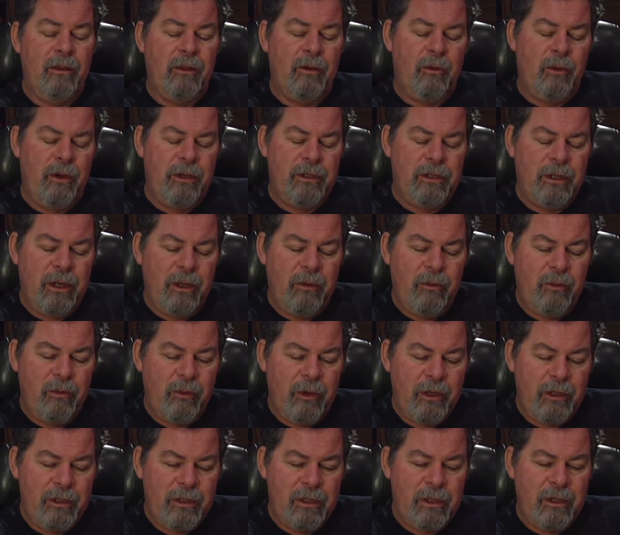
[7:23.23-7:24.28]
the question I would
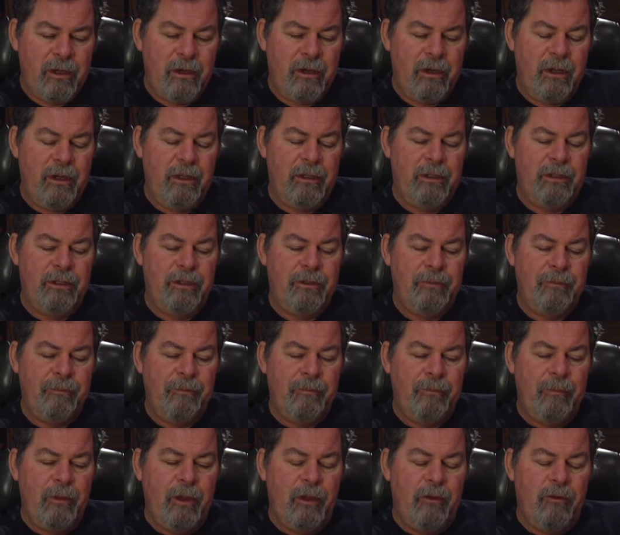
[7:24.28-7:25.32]
raise there is
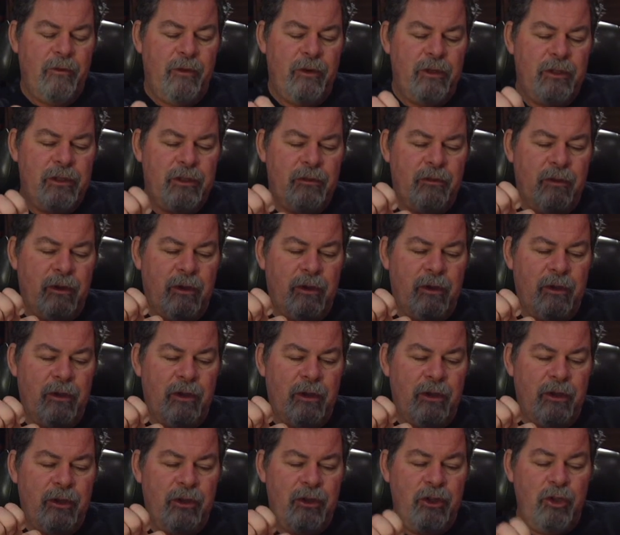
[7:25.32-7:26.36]
first of all,
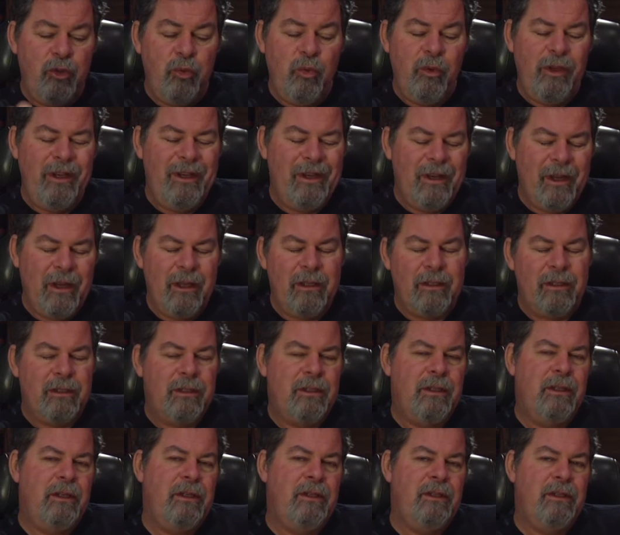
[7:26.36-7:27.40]
do we not
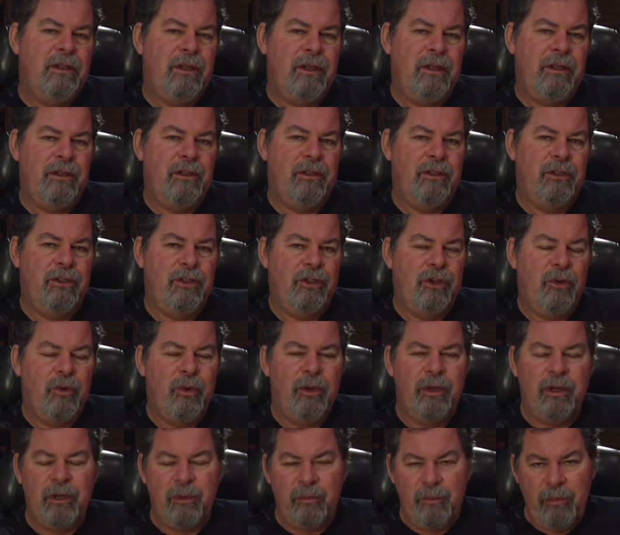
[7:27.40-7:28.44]
see Jesus
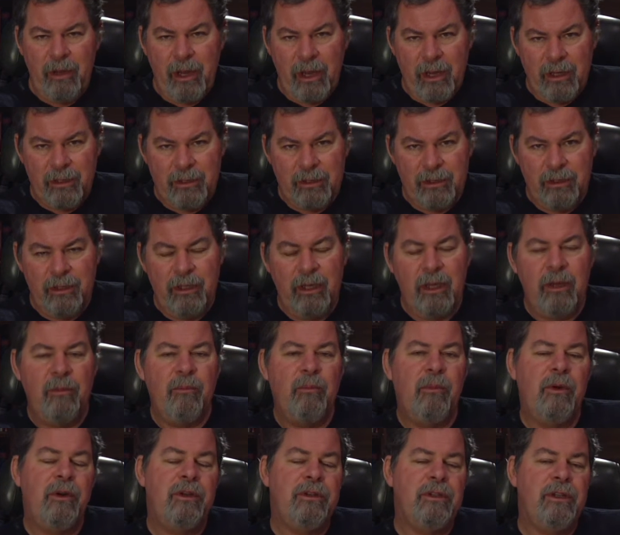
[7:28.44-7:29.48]
showing compassion and
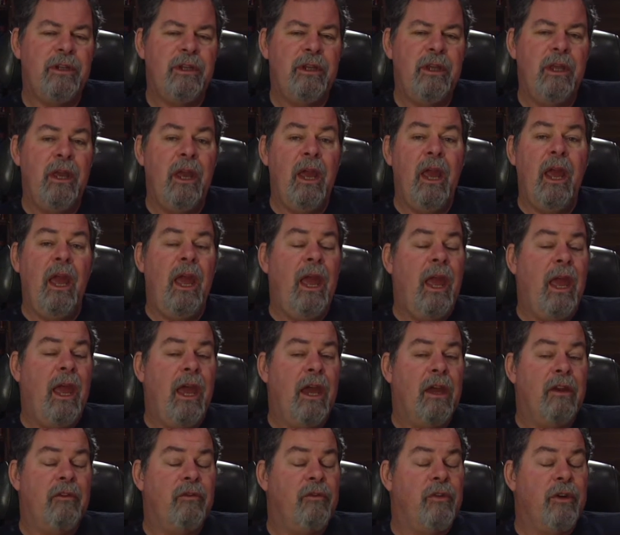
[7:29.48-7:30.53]
mercy
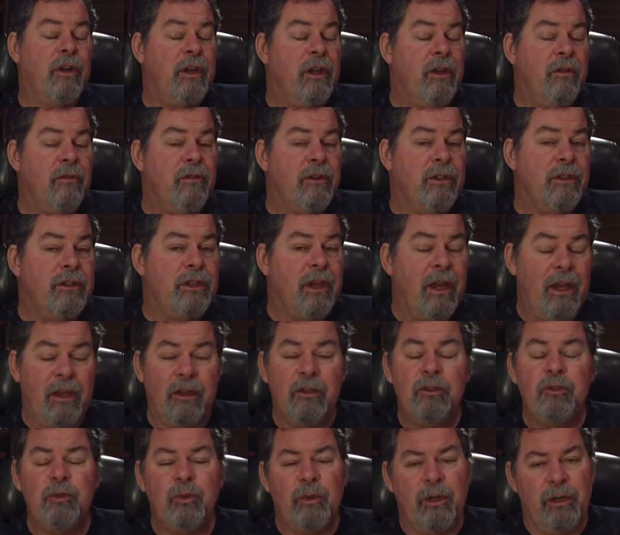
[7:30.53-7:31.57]
and forgiveness
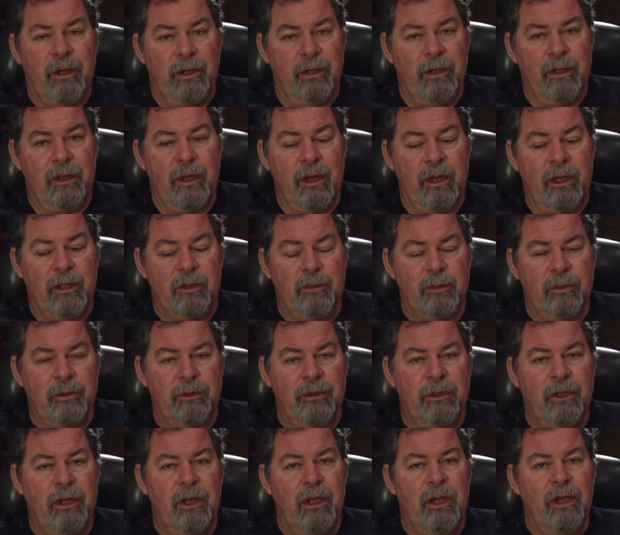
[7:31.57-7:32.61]
elsewhere in the
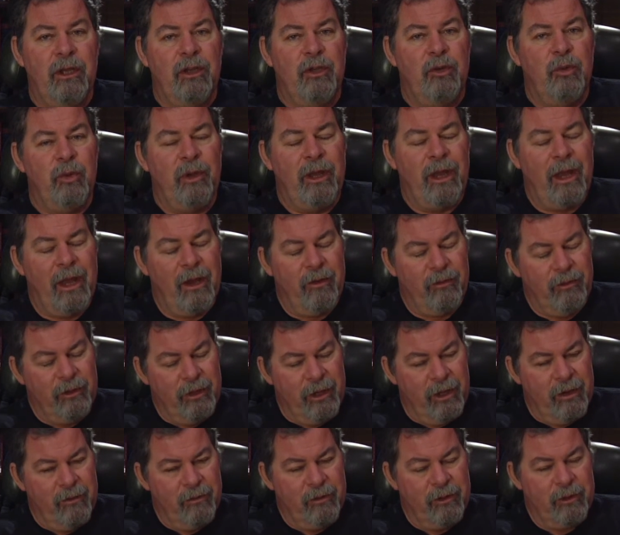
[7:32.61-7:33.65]
Gospels? Do we have to
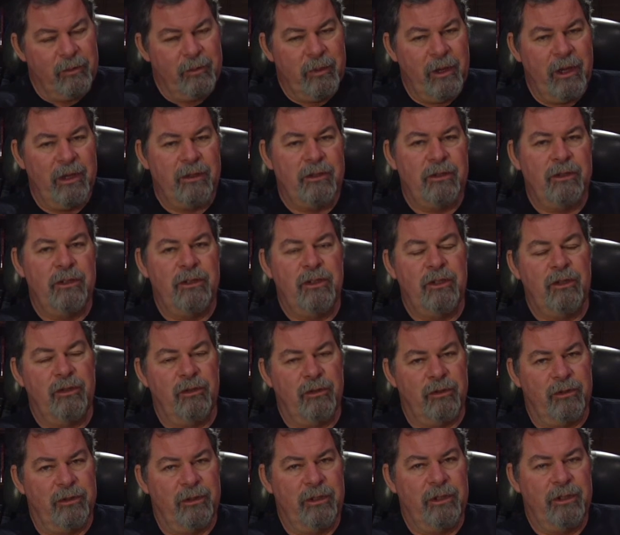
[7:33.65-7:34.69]
have this passage in
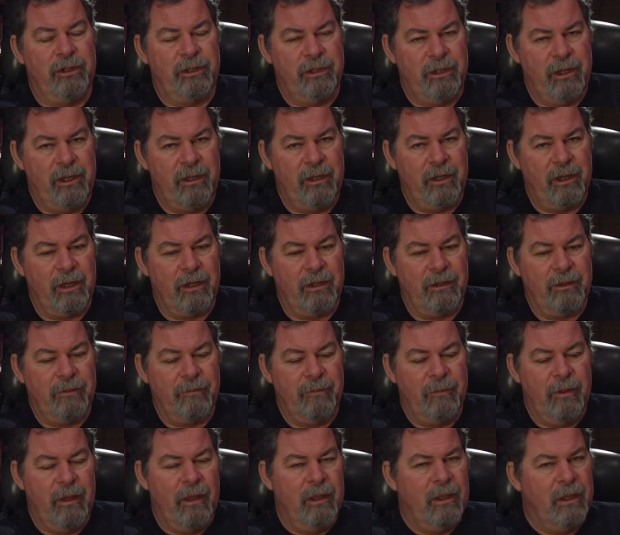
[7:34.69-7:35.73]
order to see that?
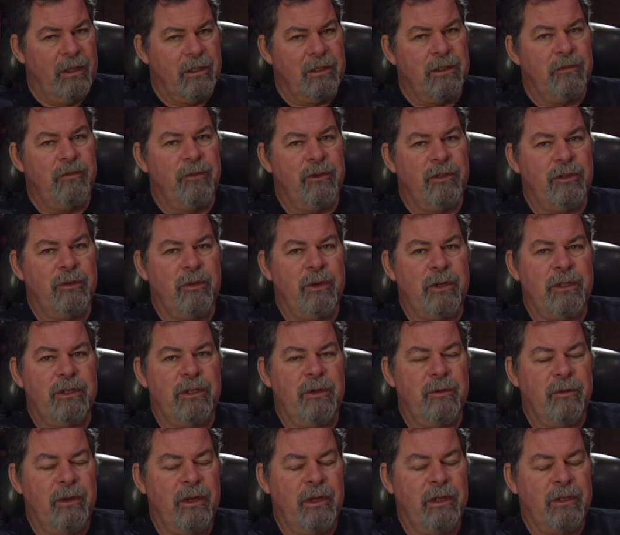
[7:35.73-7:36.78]
That's the first question
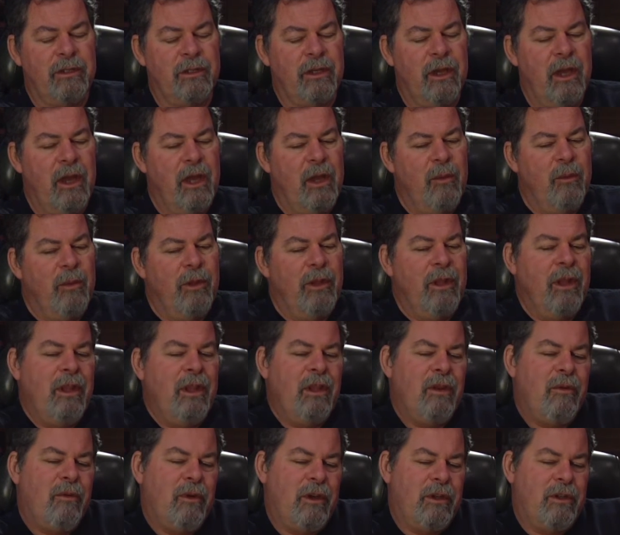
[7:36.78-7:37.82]
I would ask. But the
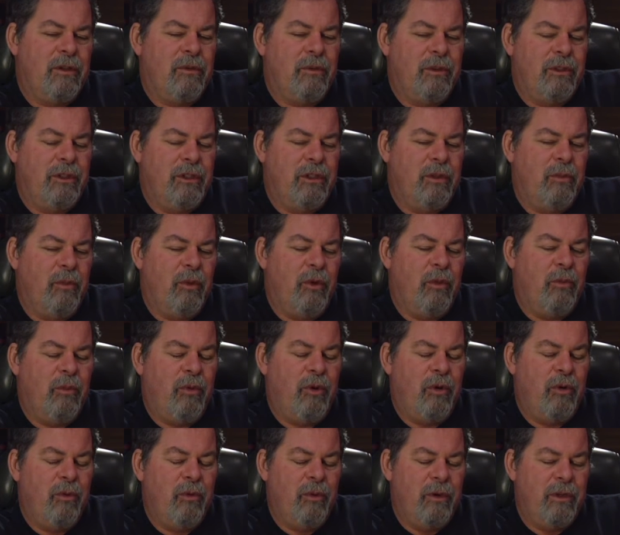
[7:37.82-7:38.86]
other question, which is a more
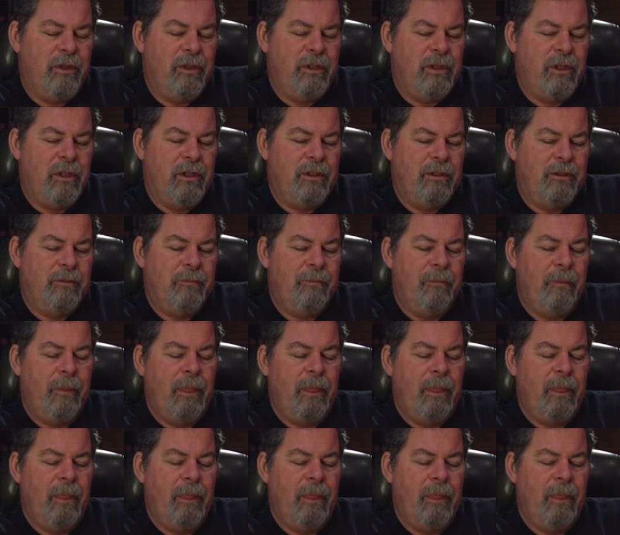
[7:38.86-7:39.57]
important one, is this.